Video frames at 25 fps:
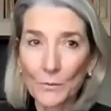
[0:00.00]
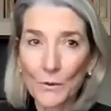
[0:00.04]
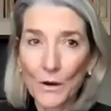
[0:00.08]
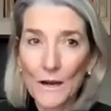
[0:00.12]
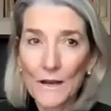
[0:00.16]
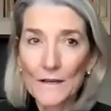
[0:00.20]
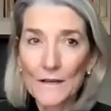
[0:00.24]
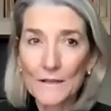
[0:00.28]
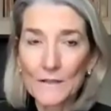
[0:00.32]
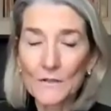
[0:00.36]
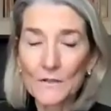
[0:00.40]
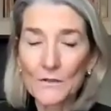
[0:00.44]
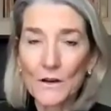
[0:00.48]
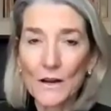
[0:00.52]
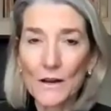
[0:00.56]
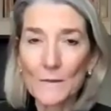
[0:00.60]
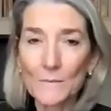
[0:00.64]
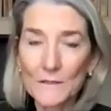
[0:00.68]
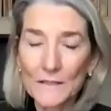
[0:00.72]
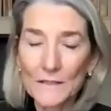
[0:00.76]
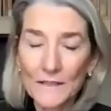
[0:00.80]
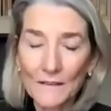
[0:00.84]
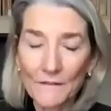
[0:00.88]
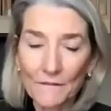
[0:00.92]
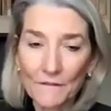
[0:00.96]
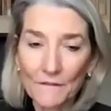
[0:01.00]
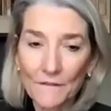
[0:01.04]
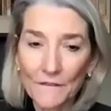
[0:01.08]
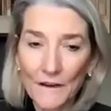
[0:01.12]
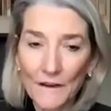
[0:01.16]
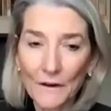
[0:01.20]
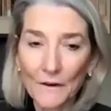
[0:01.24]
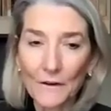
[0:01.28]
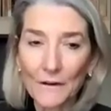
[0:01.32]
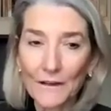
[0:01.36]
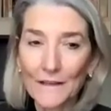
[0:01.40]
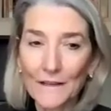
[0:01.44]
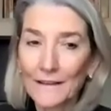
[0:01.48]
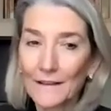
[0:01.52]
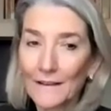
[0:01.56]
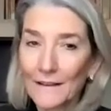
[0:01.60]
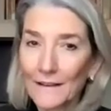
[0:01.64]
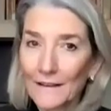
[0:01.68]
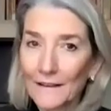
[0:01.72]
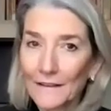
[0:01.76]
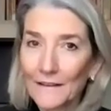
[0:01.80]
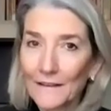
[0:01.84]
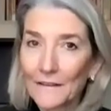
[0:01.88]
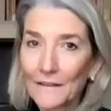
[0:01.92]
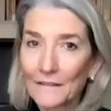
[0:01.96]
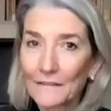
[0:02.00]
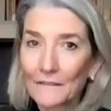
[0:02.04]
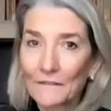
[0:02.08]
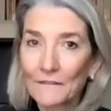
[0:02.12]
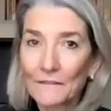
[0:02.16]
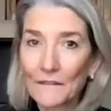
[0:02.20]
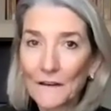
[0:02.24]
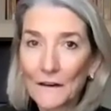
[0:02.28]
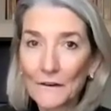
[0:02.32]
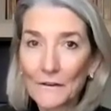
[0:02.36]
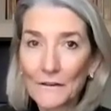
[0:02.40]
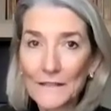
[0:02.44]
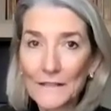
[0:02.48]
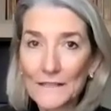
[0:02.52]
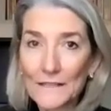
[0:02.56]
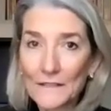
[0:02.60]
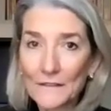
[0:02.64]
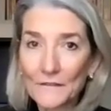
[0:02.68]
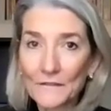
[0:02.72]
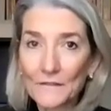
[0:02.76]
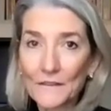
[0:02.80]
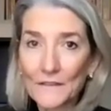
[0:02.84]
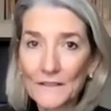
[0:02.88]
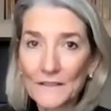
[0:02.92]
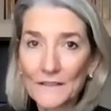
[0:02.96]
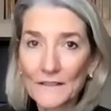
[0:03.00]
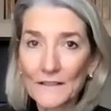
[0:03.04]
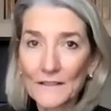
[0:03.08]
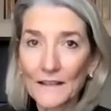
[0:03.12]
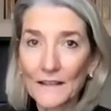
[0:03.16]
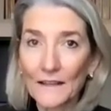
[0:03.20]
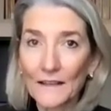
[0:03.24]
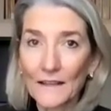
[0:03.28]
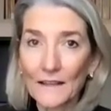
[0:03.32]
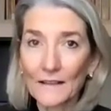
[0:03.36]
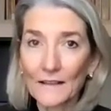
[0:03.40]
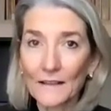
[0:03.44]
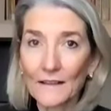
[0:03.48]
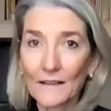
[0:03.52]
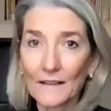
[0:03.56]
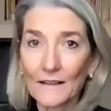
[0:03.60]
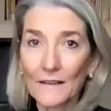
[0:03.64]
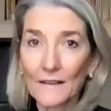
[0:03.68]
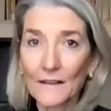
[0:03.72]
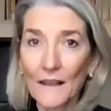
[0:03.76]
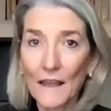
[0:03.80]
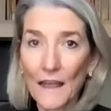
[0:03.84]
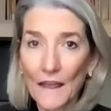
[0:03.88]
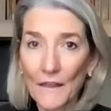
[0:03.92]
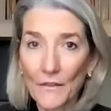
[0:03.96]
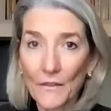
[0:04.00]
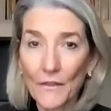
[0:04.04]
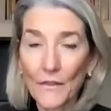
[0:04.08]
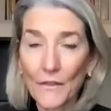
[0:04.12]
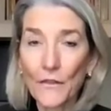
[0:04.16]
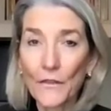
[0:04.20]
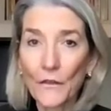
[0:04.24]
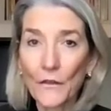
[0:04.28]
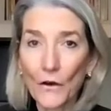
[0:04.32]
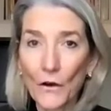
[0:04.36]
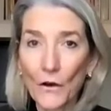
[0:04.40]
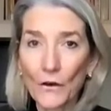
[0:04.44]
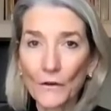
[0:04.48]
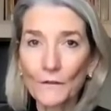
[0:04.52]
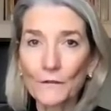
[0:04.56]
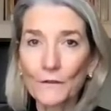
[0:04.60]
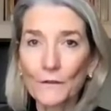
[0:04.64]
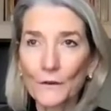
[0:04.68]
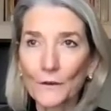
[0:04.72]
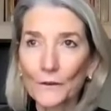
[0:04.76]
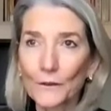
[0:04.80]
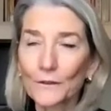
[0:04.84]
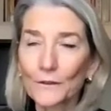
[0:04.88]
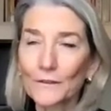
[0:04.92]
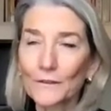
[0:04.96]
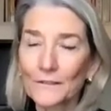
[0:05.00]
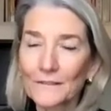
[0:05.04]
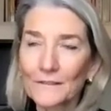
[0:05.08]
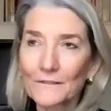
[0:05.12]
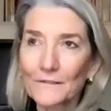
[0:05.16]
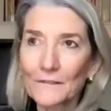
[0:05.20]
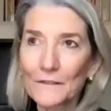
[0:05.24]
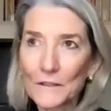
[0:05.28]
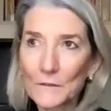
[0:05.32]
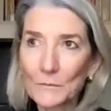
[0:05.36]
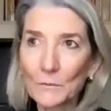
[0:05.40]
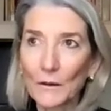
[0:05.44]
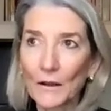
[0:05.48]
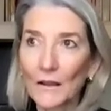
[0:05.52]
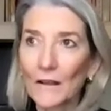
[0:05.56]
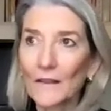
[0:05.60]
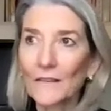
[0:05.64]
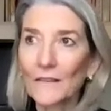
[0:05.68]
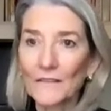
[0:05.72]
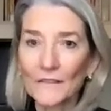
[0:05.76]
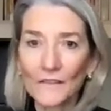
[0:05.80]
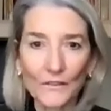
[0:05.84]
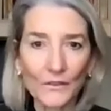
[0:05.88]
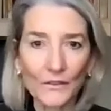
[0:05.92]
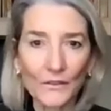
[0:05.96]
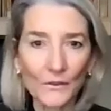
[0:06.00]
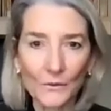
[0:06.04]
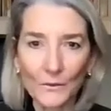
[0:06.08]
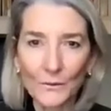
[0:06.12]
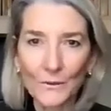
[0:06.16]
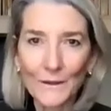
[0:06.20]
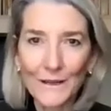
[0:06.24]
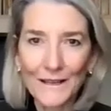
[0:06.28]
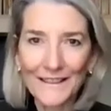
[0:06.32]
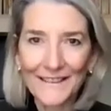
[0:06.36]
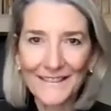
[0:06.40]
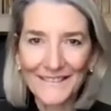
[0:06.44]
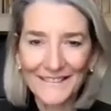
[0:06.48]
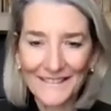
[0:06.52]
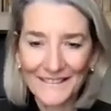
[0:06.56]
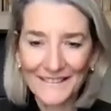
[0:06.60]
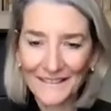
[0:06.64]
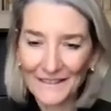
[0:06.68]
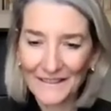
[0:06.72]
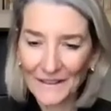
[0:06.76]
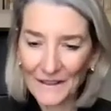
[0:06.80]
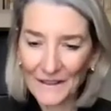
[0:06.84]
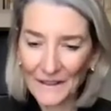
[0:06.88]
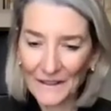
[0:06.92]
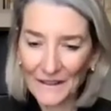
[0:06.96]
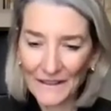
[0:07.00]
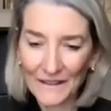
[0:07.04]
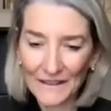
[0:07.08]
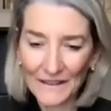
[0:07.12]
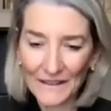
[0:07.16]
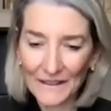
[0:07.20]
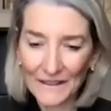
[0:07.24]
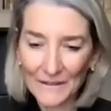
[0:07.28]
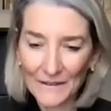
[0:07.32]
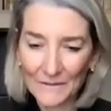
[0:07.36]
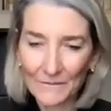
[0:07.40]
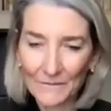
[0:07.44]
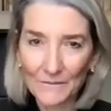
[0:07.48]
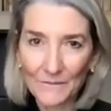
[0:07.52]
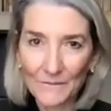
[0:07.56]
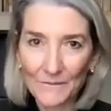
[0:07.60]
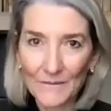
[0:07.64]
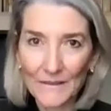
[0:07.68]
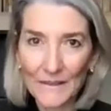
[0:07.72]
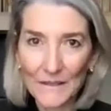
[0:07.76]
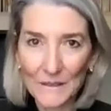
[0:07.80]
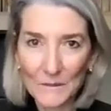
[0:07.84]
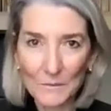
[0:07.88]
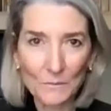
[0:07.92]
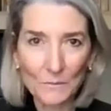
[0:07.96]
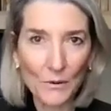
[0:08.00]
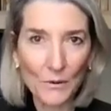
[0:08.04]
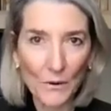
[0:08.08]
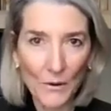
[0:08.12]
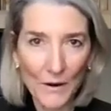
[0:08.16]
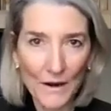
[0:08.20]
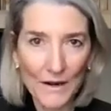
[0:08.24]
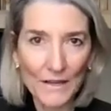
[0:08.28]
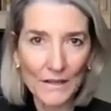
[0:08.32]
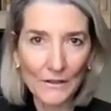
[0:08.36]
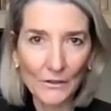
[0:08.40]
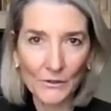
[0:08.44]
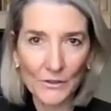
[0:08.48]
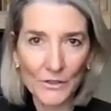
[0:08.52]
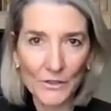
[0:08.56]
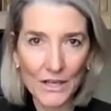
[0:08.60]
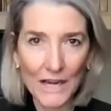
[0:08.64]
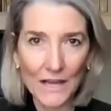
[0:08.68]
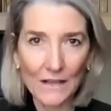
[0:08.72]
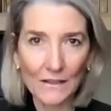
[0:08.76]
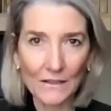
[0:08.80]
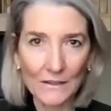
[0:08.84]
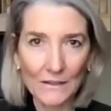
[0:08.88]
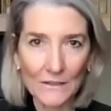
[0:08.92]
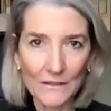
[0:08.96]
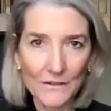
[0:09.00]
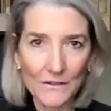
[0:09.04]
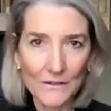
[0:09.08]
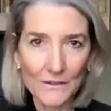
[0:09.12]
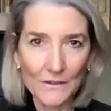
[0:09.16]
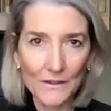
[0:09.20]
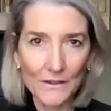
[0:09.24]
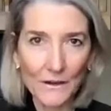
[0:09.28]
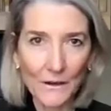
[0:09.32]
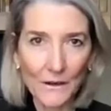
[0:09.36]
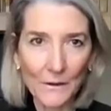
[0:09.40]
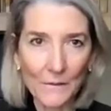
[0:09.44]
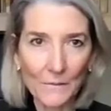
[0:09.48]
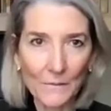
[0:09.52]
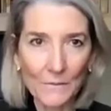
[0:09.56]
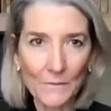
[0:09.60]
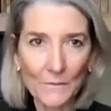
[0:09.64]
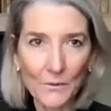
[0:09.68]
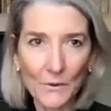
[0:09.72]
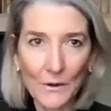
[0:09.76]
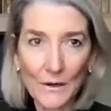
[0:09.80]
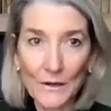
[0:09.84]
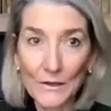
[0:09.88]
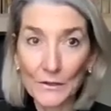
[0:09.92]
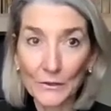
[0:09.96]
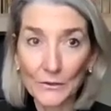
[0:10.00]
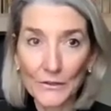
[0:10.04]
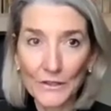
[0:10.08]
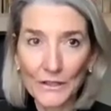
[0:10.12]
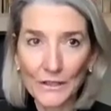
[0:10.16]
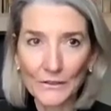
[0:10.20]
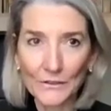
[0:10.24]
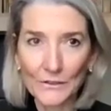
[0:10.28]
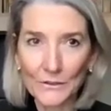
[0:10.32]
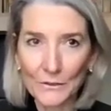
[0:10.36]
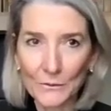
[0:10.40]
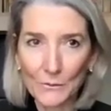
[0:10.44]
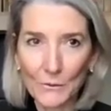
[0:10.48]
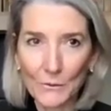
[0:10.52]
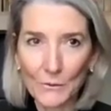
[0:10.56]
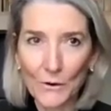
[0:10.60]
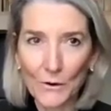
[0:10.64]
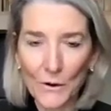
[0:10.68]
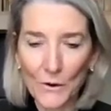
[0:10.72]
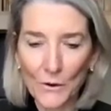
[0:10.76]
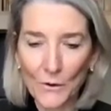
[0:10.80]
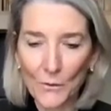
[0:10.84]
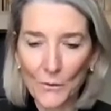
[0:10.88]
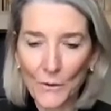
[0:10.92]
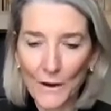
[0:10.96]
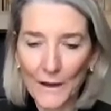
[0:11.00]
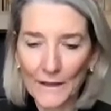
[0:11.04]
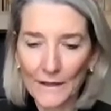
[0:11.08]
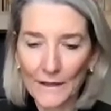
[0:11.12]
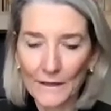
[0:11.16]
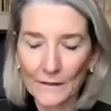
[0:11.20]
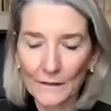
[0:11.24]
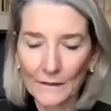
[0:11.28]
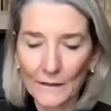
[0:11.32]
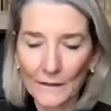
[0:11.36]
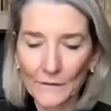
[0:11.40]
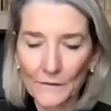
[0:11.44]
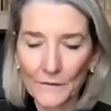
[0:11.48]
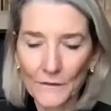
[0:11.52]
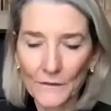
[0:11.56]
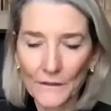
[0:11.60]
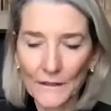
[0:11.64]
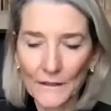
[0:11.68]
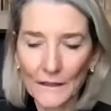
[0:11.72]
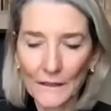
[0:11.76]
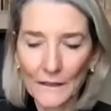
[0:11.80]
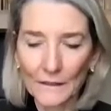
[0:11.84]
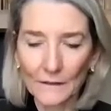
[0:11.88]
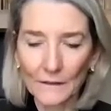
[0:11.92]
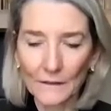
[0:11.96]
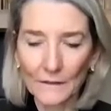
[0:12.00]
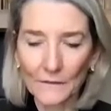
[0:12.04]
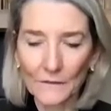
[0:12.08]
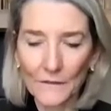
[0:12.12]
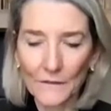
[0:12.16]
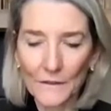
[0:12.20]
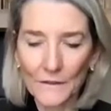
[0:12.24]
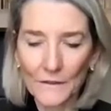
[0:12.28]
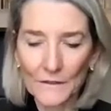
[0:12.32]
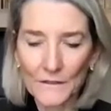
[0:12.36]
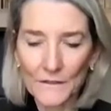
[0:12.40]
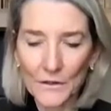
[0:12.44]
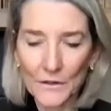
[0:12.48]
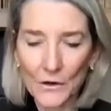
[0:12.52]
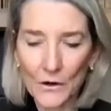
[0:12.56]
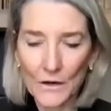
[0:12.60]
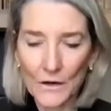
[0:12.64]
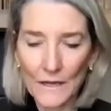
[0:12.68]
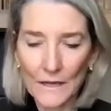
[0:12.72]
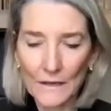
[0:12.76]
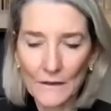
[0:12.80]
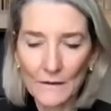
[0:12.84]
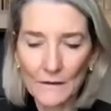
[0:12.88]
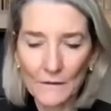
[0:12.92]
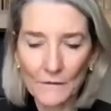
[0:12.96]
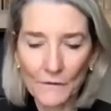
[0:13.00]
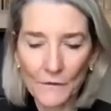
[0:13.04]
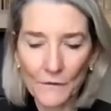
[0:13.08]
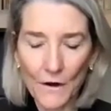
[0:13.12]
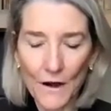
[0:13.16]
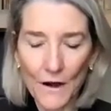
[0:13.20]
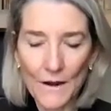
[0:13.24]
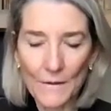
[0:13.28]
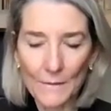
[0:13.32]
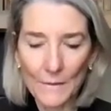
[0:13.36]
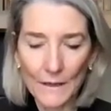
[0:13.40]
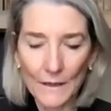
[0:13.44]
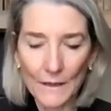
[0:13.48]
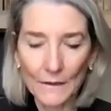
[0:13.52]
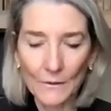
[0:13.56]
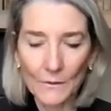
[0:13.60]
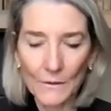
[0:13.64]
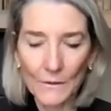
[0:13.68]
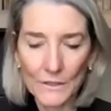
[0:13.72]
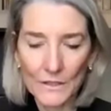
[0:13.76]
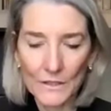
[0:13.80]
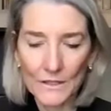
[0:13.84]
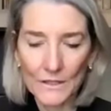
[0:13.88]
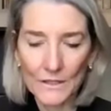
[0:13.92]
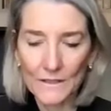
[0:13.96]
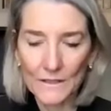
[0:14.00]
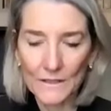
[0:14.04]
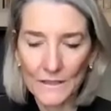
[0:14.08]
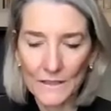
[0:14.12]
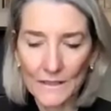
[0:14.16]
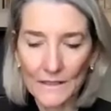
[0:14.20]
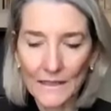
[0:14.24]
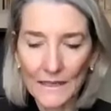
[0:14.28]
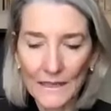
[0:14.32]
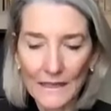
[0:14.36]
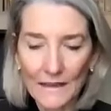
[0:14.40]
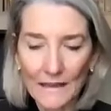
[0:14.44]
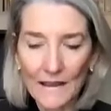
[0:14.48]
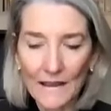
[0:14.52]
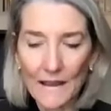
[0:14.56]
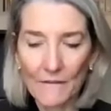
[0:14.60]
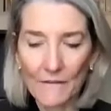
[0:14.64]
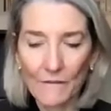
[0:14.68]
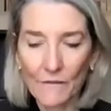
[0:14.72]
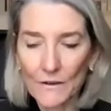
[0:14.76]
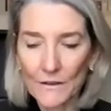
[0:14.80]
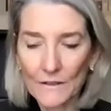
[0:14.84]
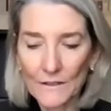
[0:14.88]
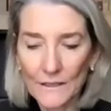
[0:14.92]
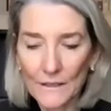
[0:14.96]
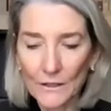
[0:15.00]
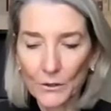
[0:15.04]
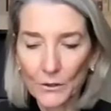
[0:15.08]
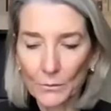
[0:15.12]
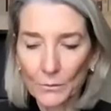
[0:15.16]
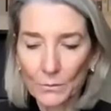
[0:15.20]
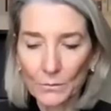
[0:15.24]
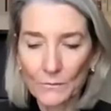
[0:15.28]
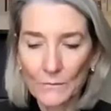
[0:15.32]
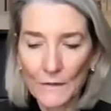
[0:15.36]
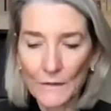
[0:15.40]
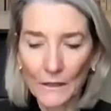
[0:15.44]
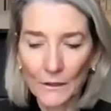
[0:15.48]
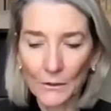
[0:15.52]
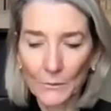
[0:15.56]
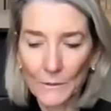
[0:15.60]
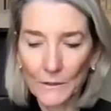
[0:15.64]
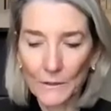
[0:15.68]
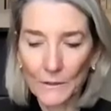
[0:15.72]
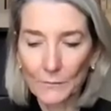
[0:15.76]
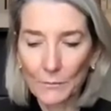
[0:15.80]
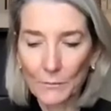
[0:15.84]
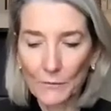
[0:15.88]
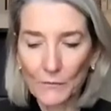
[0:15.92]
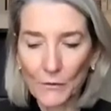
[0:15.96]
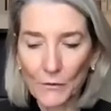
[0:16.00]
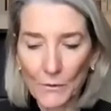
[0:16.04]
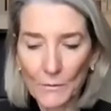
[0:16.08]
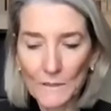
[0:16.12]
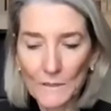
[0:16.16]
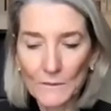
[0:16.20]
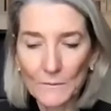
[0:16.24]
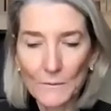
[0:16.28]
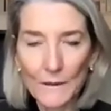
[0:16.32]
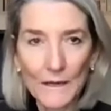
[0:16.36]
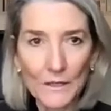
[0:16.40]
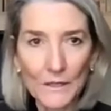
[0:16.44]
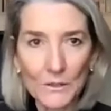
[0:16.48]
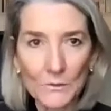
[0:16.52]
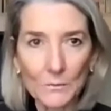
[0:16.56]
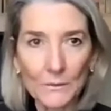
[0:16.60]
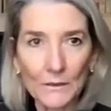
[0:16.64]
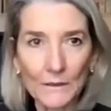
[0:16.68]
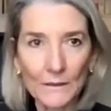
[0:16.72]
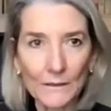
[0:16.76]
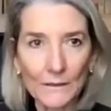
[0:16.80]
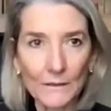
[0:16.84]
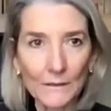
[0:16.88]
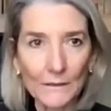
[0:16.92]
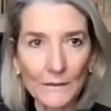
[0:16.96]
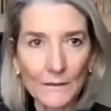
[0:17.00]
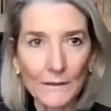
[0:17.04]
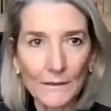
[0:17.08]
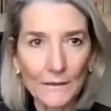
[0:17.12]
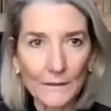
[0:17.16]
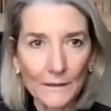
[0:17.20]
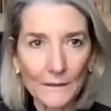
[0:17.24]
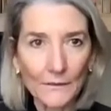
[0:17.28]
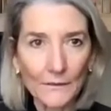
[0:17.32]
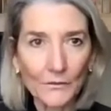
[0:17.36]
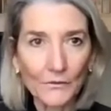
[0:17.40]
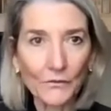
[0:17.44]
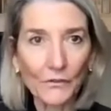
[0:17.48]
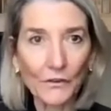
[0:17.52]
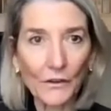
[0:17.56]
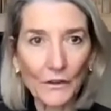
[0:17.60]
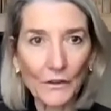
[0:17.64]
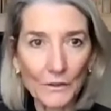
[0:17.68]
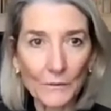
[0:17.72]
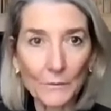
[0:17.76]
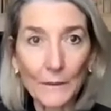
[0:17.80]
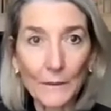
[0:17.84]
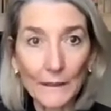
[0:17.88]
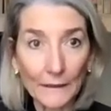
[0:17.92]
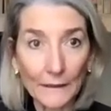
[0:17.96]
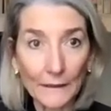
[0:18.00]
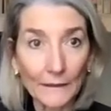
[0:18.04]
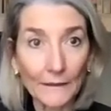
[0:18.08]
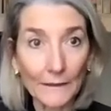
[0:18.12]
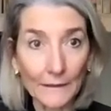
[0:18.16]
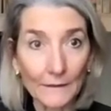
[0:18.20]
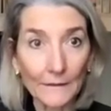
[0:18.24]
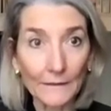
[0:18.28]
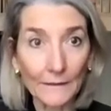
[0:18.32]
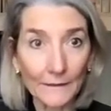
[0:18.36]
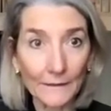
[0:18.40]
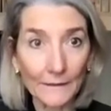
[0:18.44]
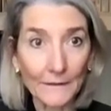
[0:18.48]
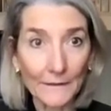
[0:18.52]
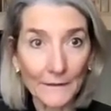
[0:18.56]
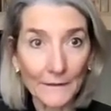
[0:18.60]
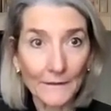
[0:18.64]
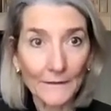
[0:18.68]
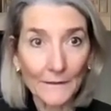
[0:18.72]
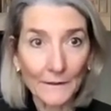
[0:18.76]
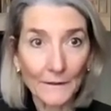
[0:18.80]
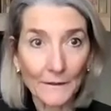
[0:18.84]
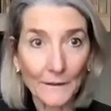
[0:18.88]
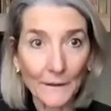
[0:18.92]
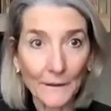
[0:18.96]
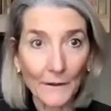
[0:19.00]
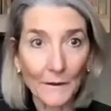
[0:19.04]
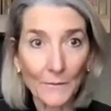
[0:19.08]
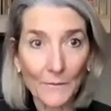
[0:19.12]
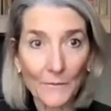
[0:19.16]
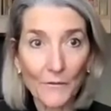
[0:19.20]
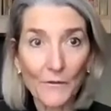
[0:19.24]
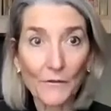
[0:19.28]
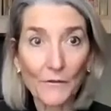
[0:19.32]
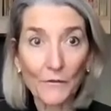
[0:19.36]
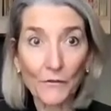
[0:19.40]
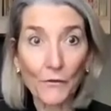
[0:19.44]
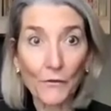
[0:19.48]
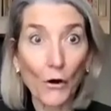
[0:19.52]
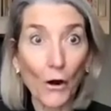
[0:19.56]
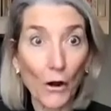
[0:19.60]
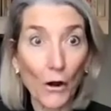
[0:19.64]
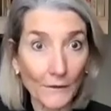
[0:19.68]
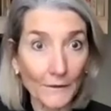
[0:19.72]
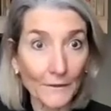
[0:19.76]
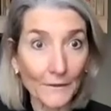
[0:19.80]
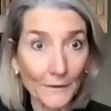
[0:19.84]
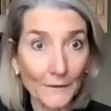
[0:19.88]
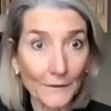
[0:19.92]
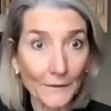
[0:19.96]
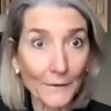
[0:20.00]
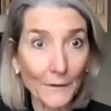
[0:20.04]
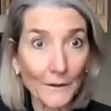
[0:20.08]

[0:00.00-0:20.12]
Brian describes as a very, very sophisticated and thoughtful response to this perennial challenge that won't go away. And I love the starting framing, which is that every single element of performance management is fundamentally fraught.